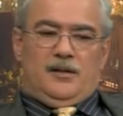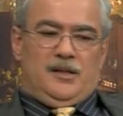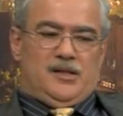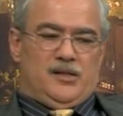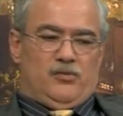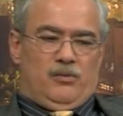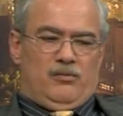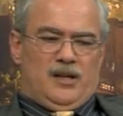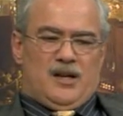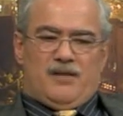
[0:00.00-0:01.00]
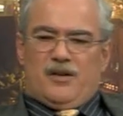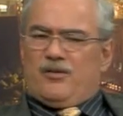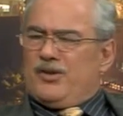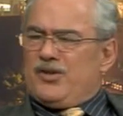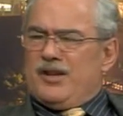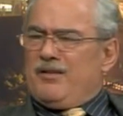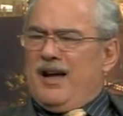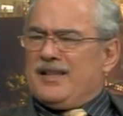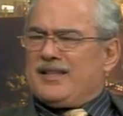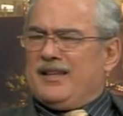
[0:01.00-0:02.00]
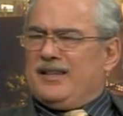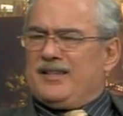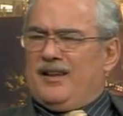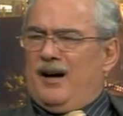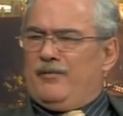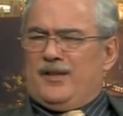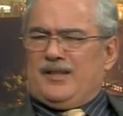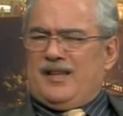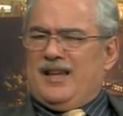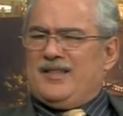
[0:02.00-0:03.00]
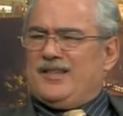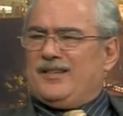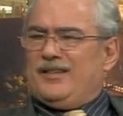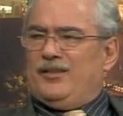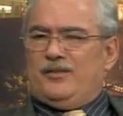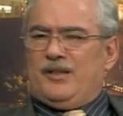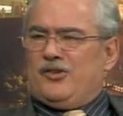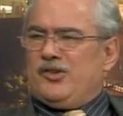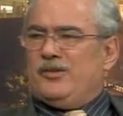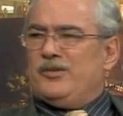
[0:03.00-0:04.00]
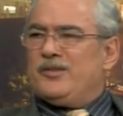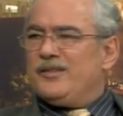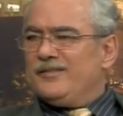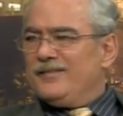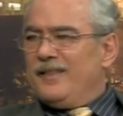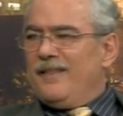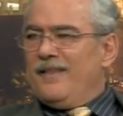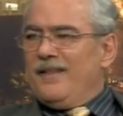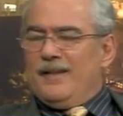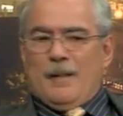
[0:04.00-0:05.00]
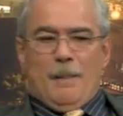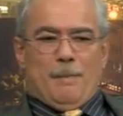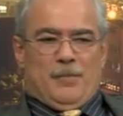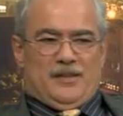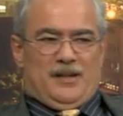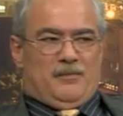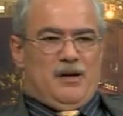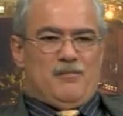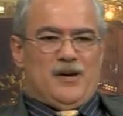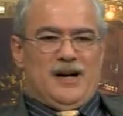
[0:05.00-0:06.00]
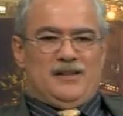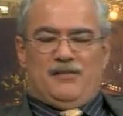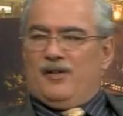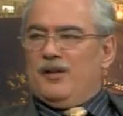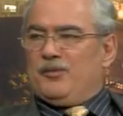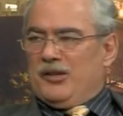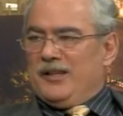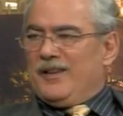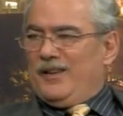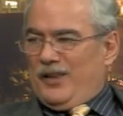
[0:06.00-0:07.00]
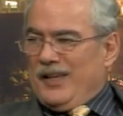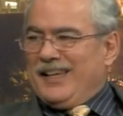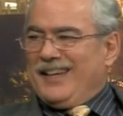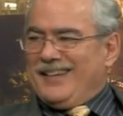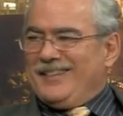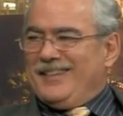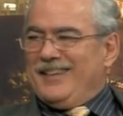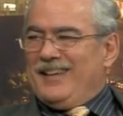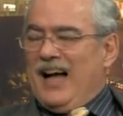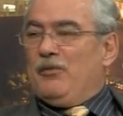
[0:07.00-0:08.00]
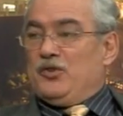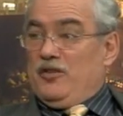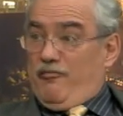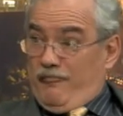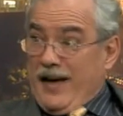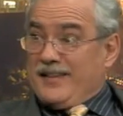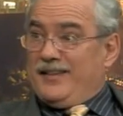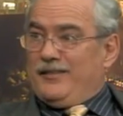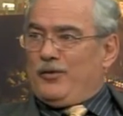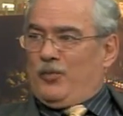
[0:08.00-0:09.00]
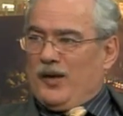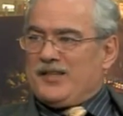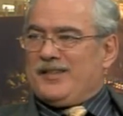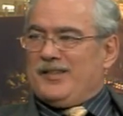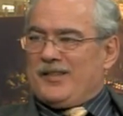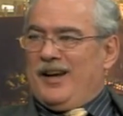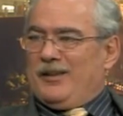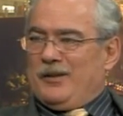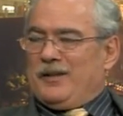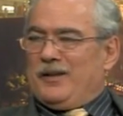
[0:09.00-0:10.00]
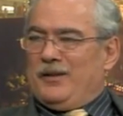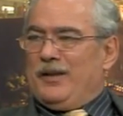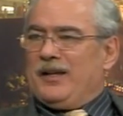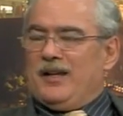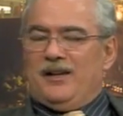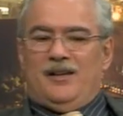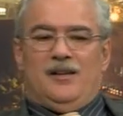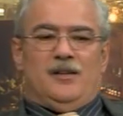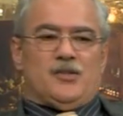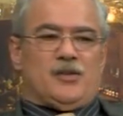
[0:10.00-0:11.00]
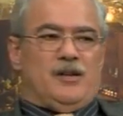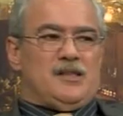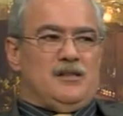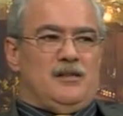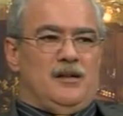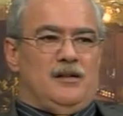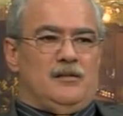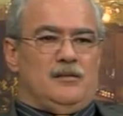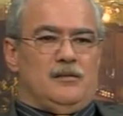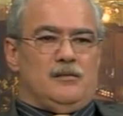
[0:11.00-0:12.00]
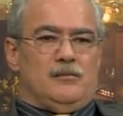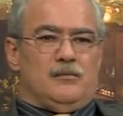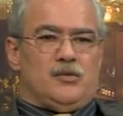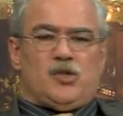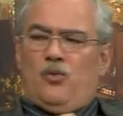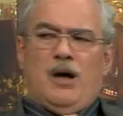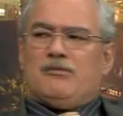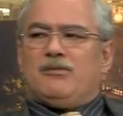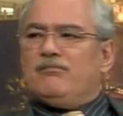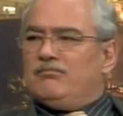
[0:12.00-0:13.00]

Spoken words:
He says, well, what kind of a question are you asking? It's an obvious answer, they're Jews. But remember, I developed critical thinking. I was infected with Western-style critical thinking. So I said, so what?